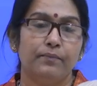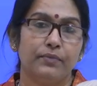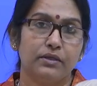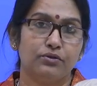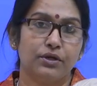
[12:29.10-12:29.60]

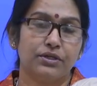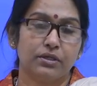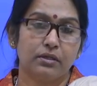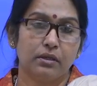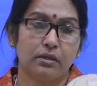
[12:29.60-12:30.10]

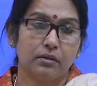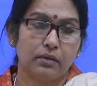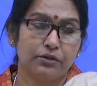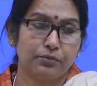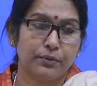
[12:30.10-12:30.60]
education
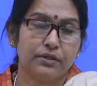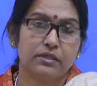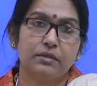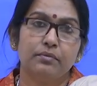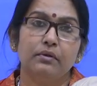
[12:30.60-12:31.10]

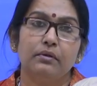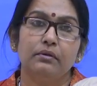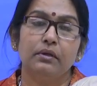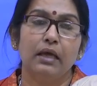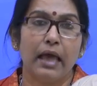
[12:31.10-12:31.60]
entrepreneurship
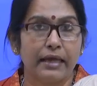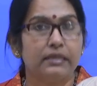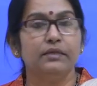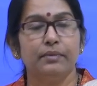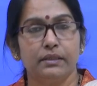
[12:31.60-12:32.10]

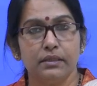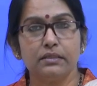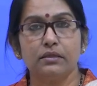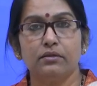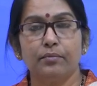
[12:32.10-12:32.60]

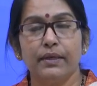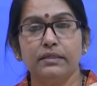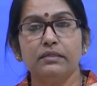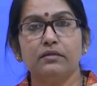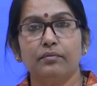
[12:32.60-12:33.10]
activities on the
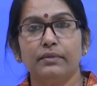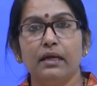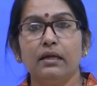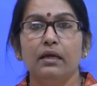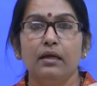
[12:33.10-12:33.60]
basis of that